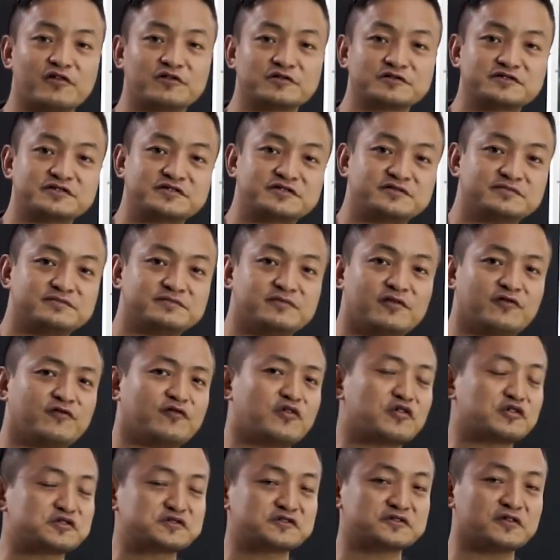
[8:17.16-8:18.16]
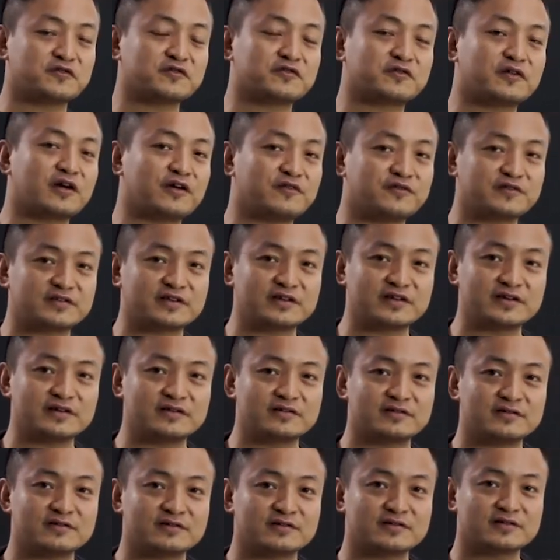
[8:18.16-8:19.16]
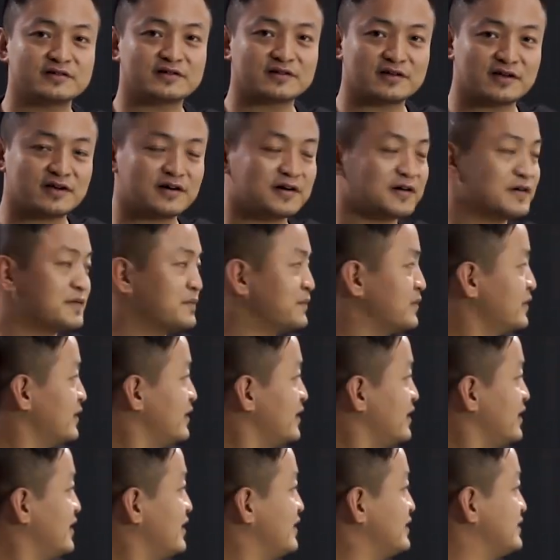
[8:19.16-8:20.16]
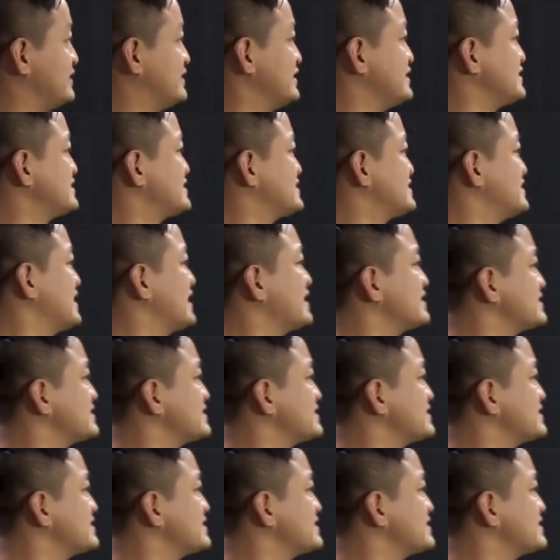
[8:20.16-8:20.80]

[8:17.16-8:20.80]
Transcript: force, force of gravity. Clear? This